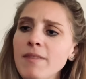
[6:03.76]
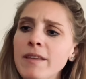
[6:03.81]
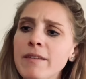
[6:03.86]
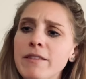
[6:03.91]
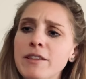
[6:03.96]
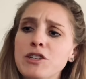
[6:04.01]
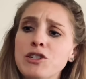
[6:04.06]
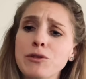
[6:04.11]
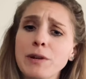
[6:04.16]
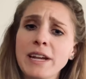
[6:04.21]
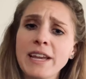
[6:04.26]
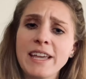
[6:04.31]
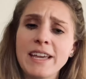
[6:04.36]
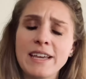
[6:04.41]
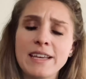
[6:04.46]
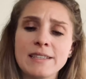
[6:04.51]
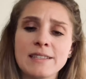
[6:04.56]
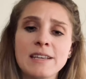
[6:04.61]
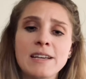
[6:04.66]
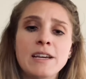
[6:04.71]
The trick
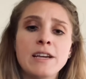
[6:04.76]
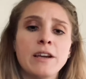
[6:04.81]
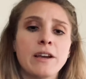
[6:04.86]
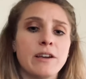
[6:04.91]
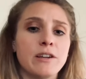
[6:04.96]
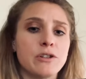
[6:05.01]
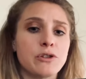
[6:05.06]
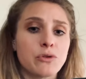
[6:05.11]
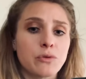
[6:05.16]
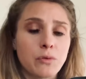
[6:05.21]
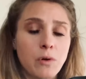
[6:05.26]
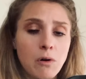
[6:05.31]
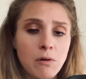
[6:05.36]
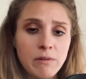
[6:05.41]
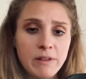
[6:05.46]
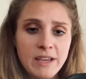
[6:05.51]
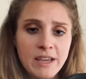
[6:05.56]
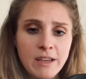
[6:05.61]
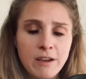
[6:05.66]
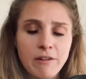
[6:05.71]
is
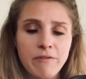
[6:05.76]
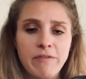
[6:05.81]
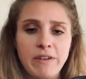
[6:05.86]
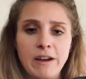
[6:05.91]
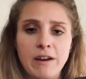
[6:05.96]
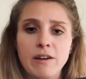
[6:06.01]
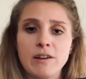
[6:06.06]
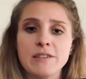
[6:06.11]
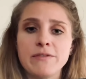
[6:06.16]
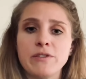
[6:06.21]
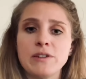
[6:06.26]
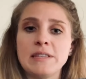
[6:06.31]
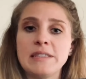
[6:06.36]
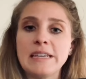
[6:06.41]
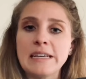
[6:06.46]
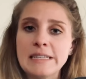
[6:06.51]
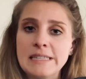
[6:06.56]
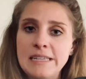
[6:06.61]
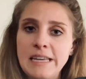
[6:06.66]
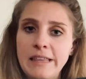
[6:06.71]
controlling your fingers for
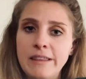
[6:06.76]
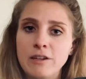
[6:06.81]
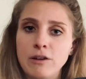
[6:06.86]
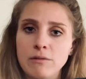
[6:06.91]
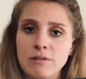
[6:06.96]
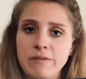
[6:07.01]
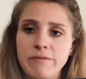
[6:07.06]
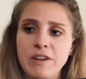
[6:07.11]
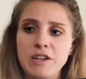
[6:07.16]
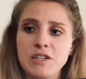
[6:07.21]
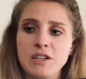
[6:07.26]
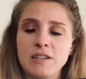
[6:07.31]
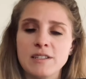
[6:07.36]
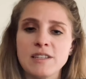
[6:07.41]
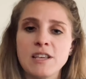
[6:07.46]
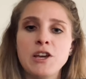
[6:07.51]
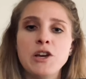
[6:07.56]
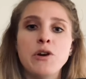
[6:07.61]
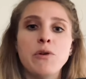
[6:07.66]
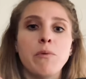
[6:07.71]
16th note divisions
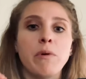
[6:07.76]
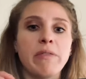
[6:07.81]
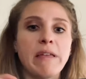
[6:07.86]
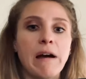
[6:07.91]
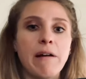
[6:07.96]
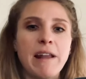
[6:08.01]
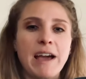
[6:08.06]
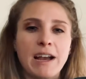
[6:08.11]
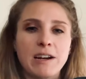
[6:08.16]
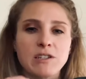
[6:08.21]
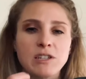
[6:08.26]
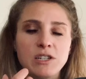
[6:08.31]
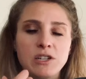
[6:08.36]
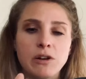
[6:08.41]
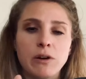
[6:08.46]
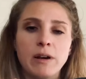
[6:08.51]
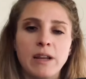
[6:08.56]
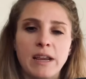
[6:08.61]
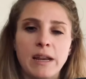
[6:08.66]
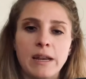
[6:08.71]
without actually
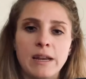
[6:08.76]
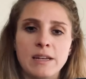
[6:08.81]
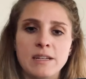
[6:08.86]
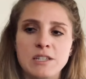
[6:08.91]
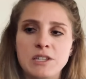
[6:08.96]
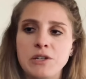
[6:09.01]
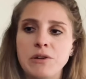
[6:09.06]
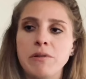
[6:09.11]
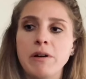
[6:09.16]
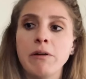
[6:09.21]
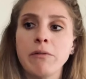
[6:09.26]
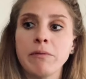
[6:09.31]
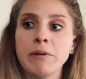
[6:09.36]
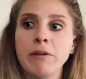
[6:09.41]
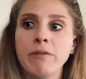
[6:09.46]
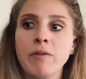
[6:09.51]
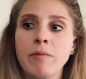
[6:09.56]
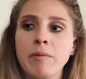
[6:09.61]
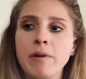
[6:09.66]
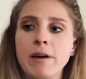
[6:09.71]
turning it into a real
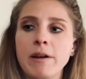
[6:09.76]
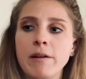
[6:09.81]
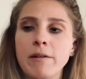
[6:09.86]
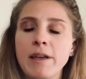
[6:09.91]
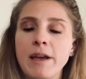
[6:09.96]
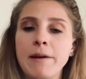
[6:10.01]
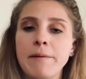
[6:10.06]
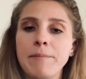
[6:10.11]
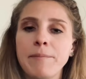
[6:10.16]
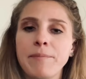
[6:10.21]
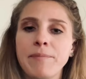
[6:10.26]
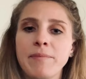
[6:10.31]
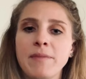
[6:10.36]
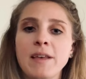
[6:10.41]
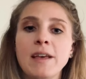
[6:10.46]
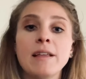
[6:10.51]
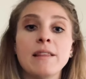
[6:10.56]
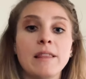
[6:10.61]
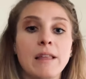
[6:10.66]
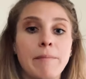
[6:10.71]
vibrato yet.
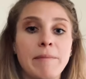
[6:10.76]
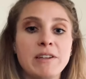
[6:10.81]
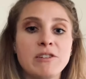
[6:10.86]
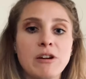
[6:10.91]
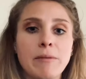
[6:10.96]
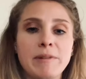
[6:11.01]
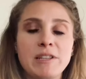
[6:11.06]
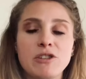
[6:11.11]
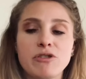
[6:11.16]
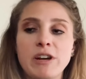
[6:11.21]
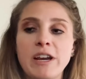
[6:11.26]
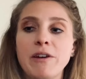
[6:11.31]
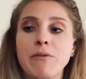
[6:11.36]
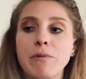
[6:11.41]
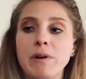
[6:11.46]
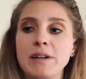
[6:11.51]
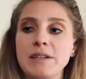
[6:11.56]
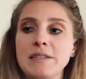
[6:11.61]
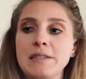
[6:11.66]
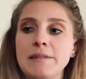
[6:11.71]
Let me demonstrate
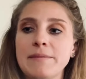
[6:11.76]
once.